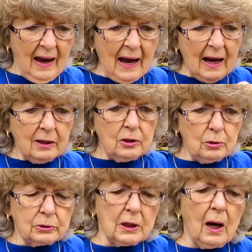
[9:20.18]
how
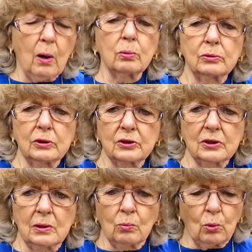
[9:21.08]
you talk to
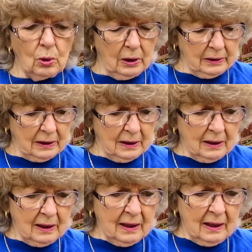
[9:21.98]
someone.
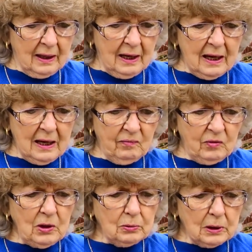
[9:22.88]

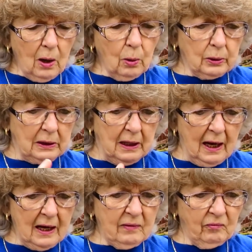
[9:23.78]
If you talking
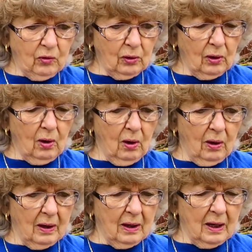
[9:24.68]
hateful
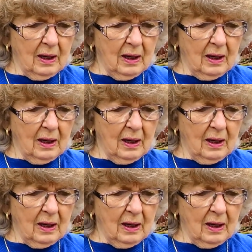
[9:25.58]
or